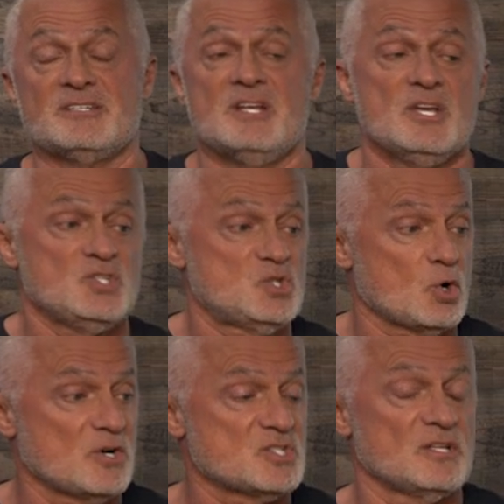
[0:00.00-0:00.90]
in
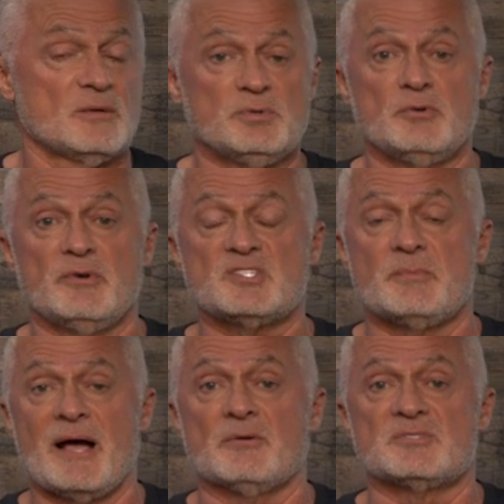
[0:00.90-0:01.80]
Georgia in the Blue Ridge
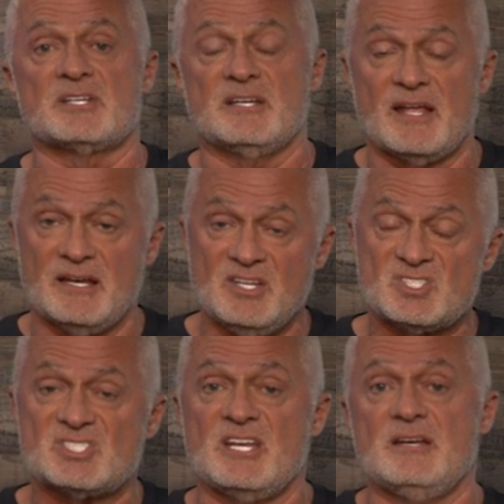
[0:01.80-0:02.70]
Mountains, and he's
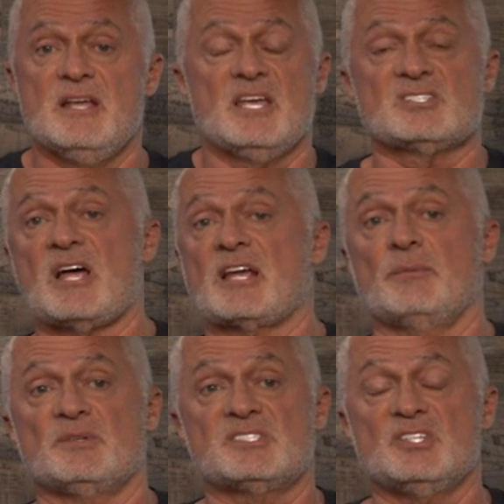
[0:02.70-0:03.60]
seen his
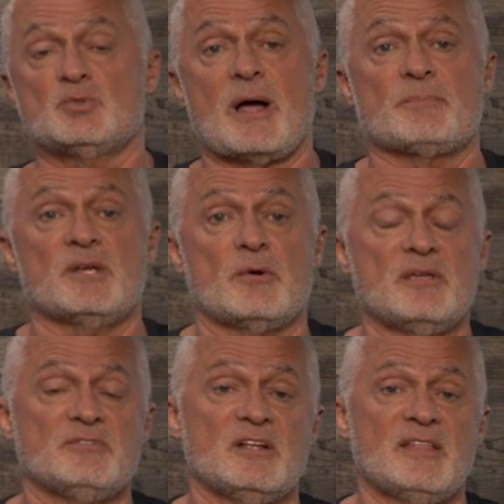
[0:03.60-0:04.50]
occupancy drop there
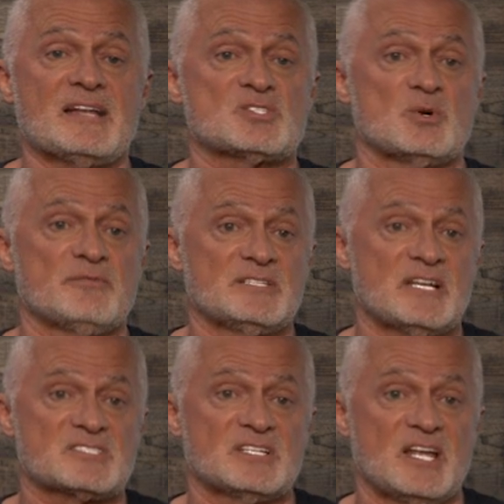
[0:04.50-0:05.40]
even in that sort of a
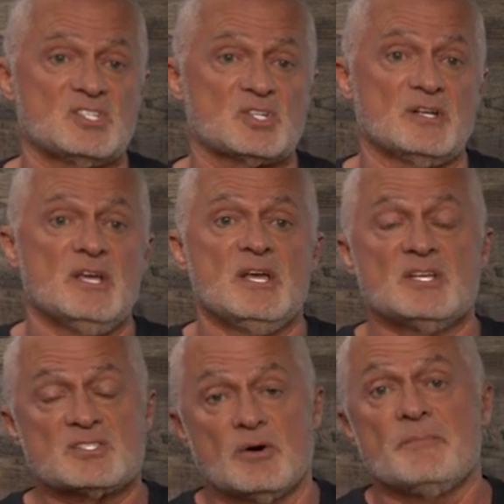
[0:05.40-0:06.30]
destination.
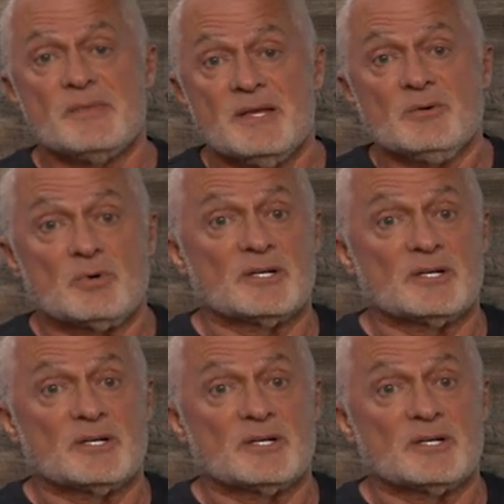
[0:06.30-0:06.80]
So we're